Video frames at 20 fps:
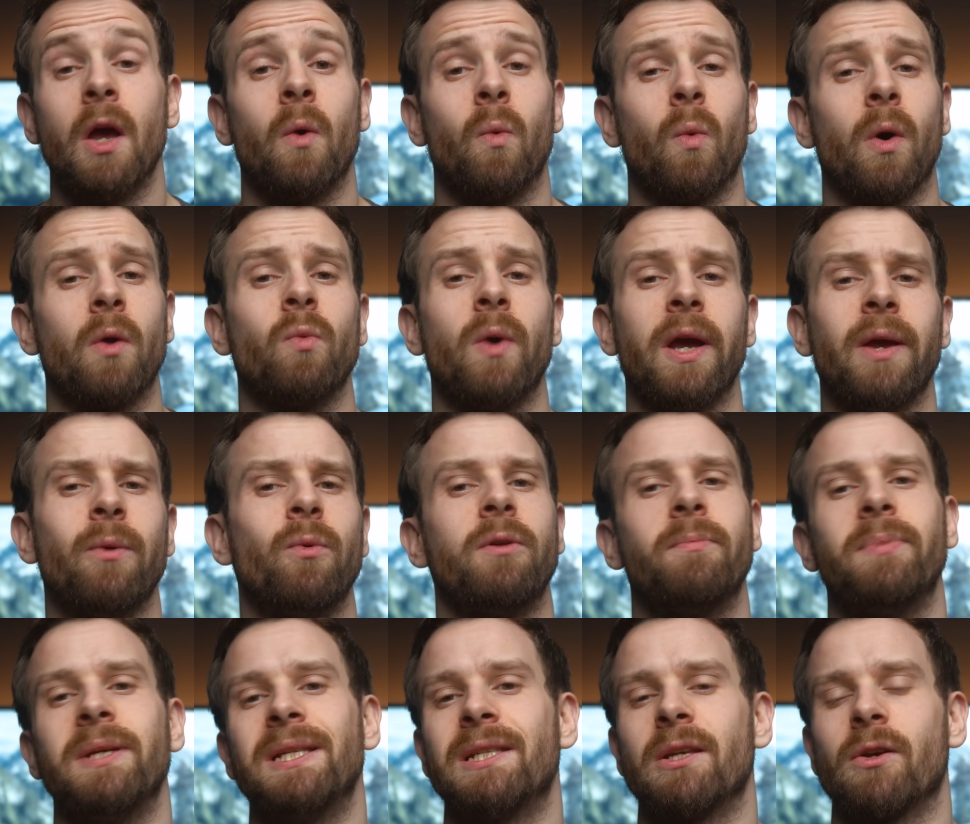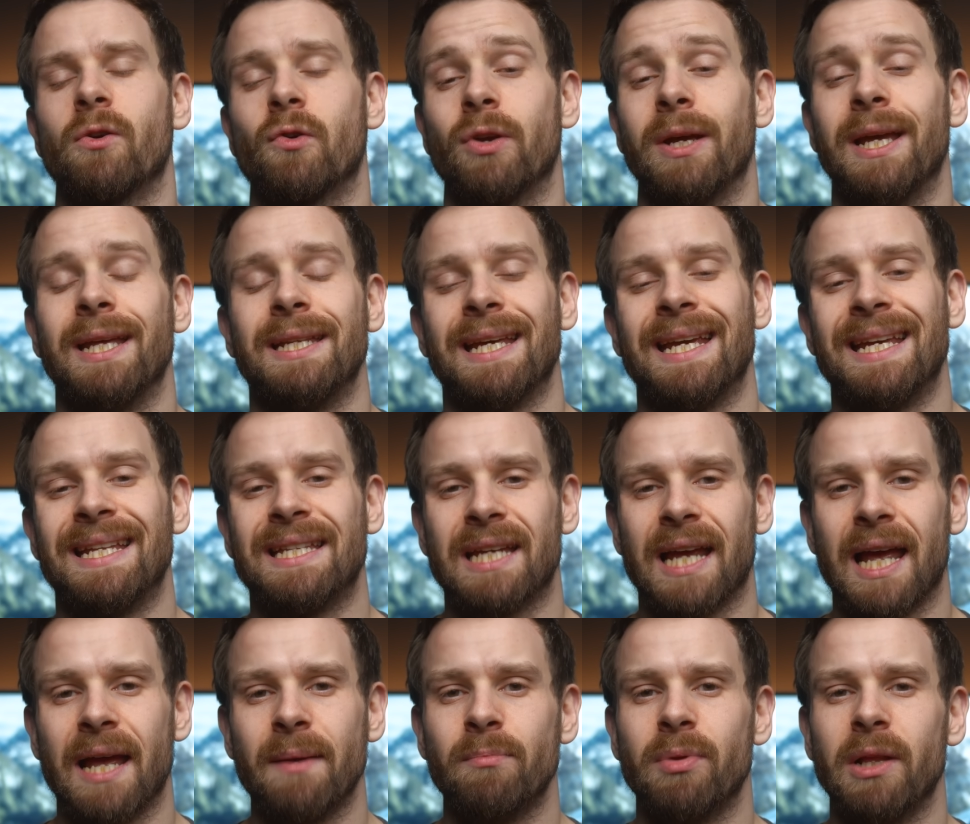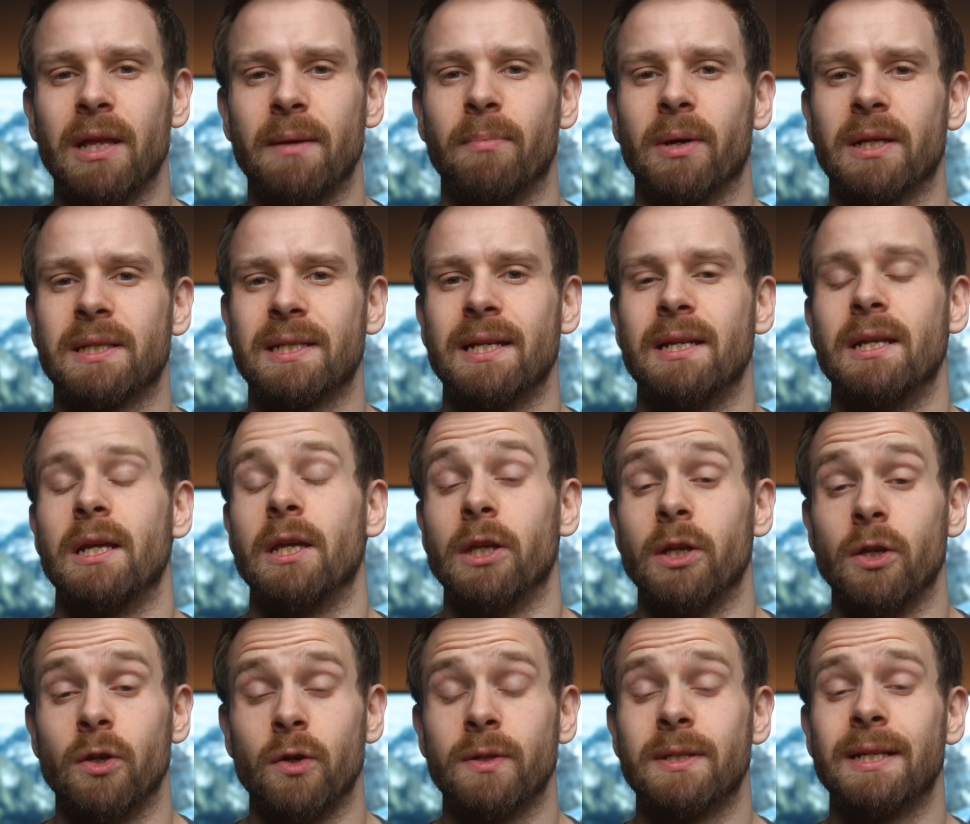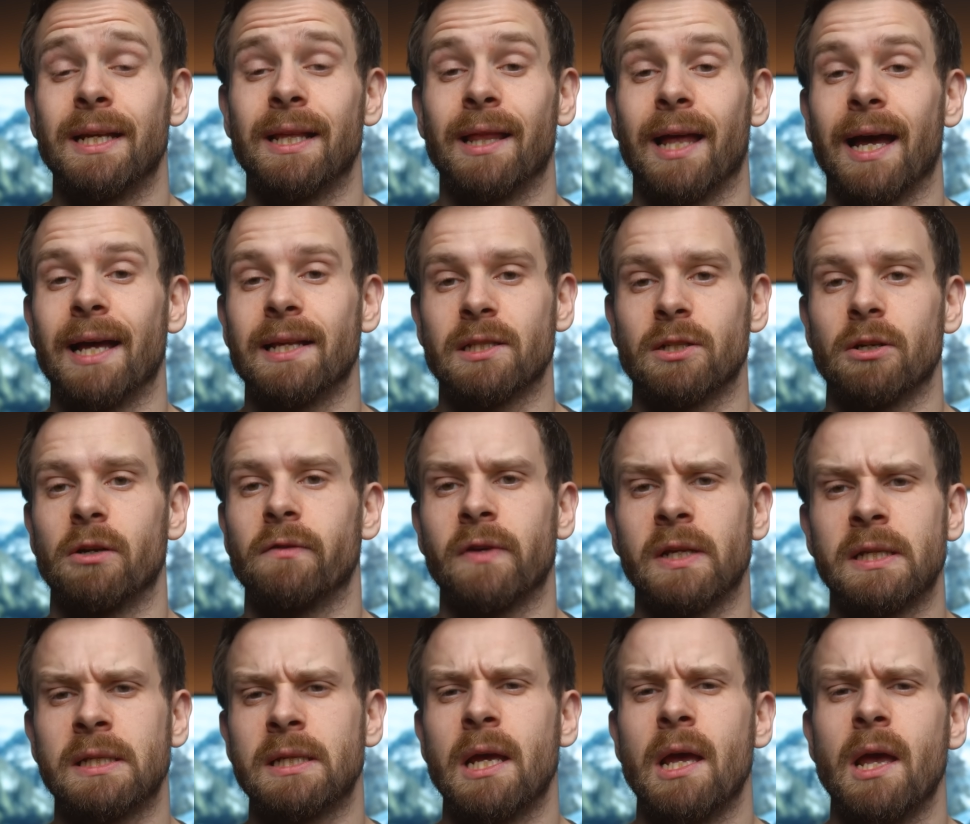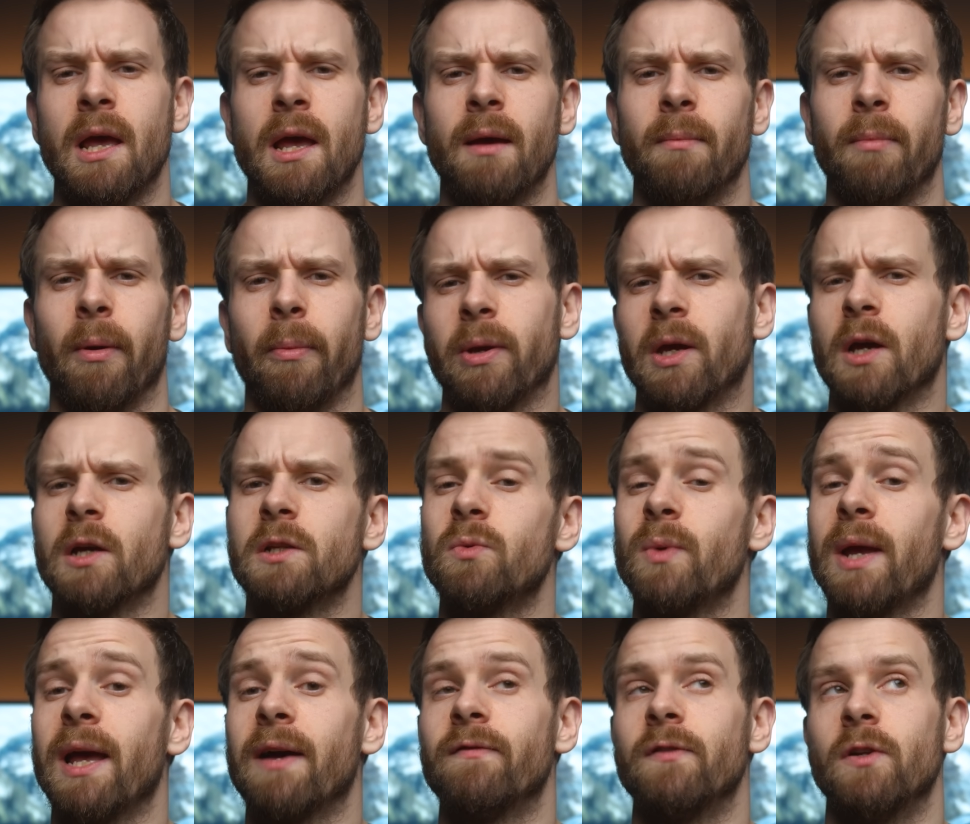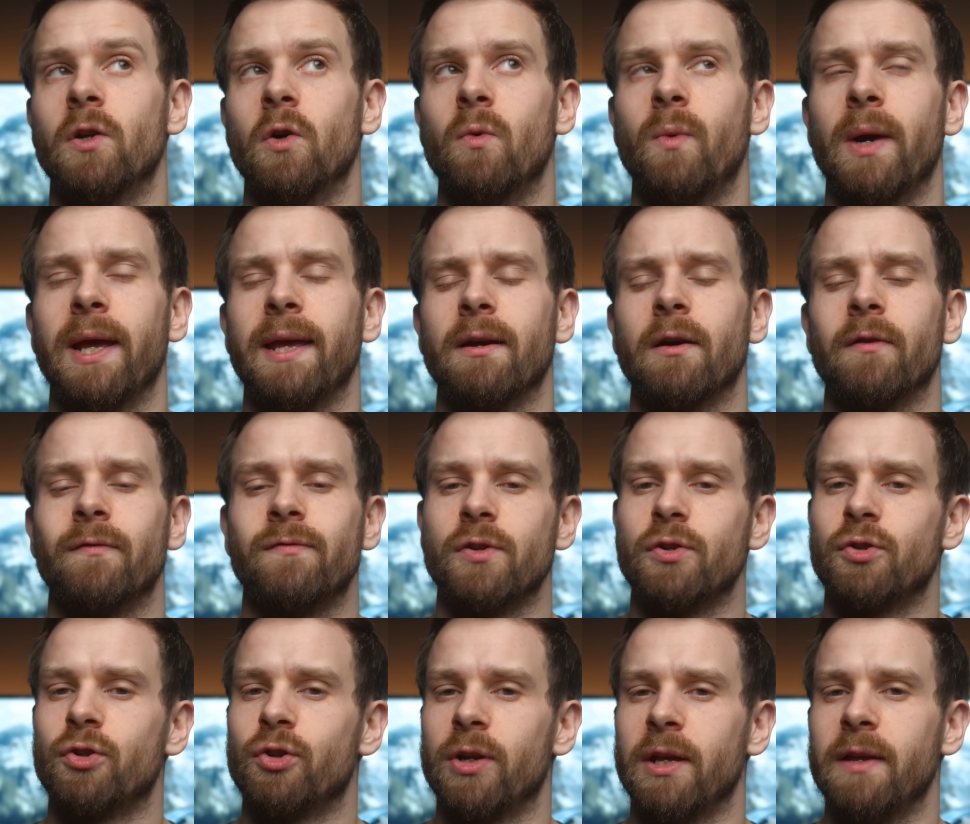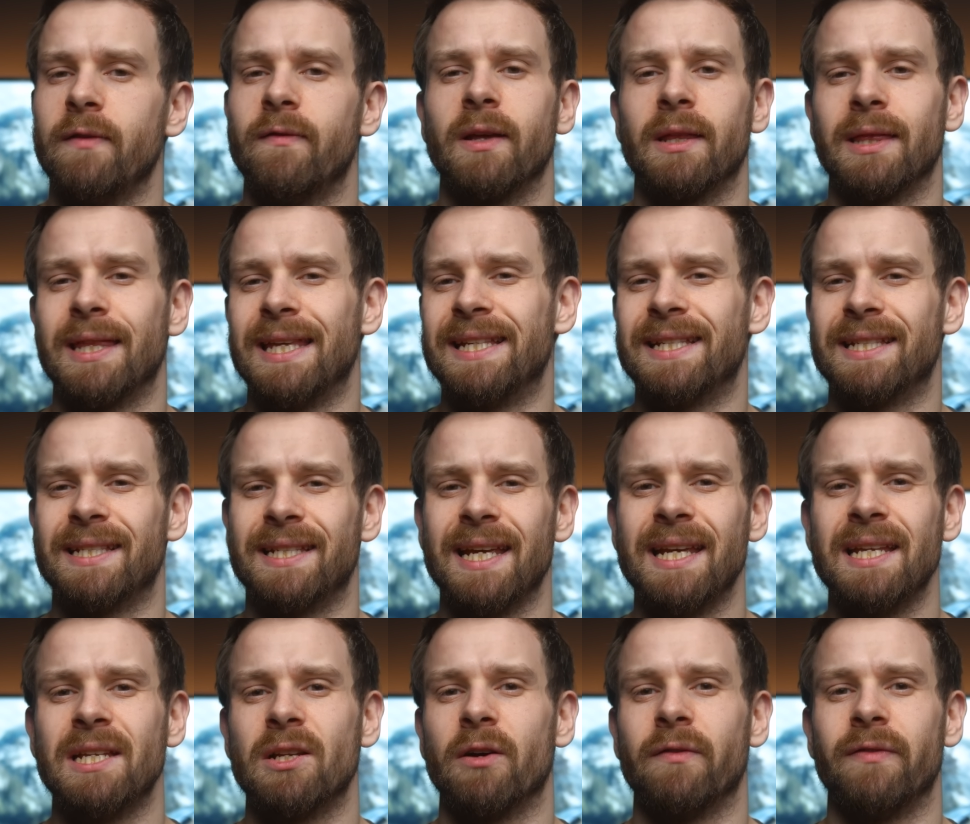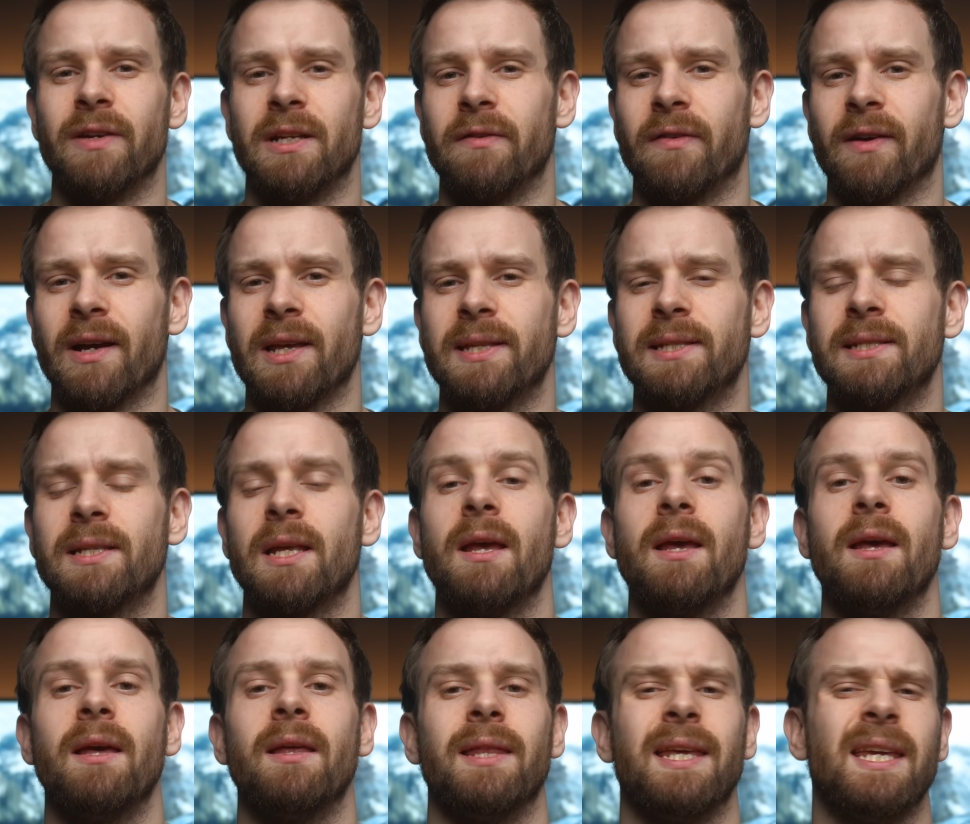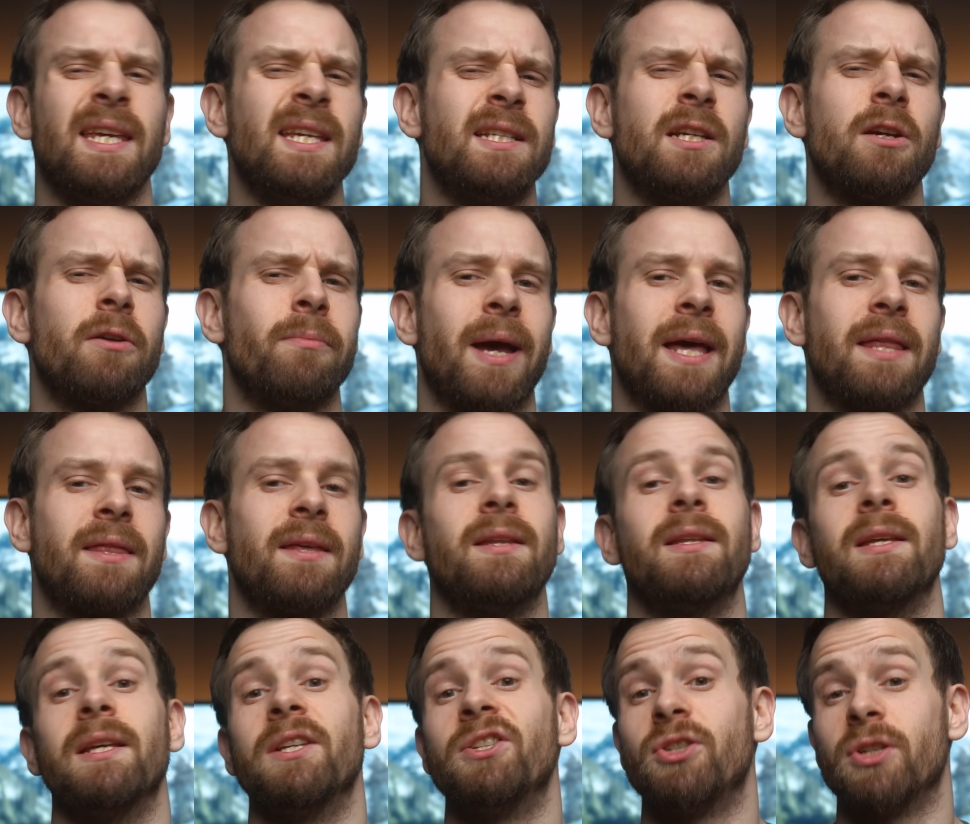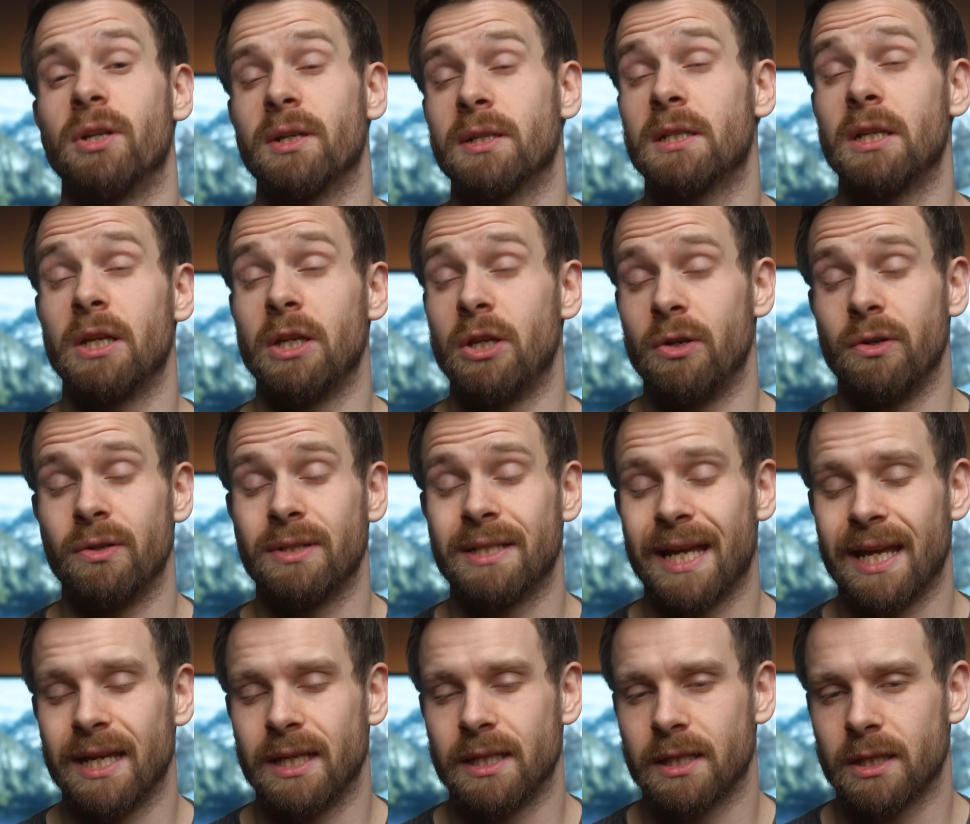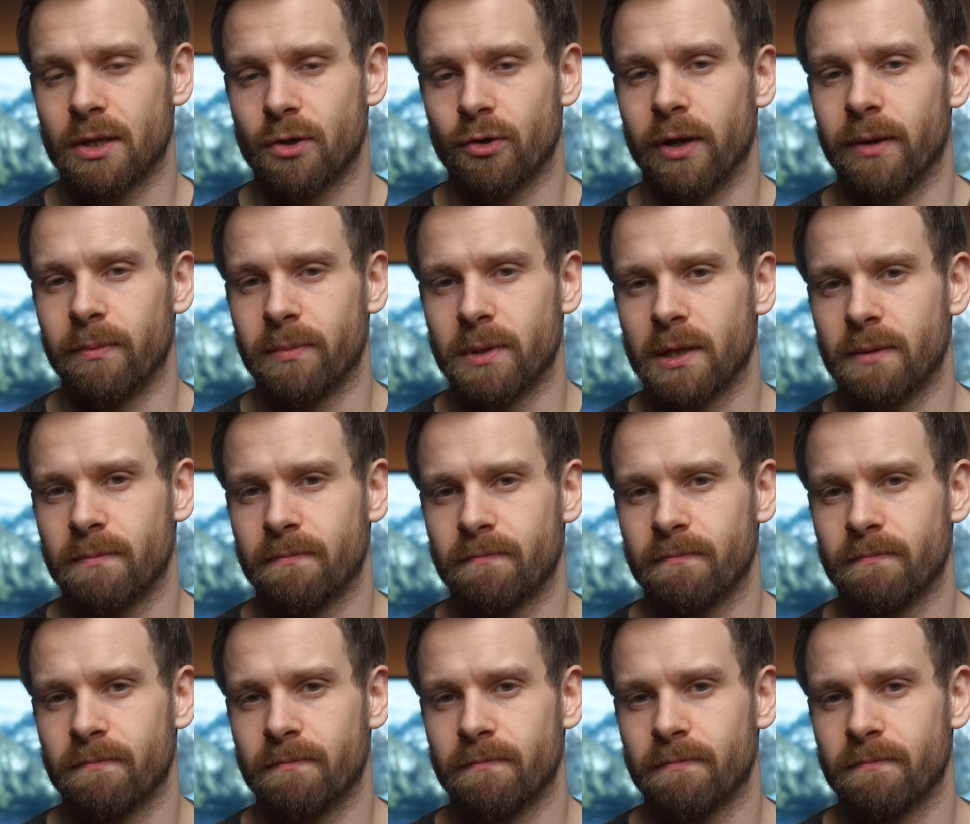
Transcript: One way would be to create a template button using that service, but because we have no way of retrieving the state of a device, the easier method is just to use a script.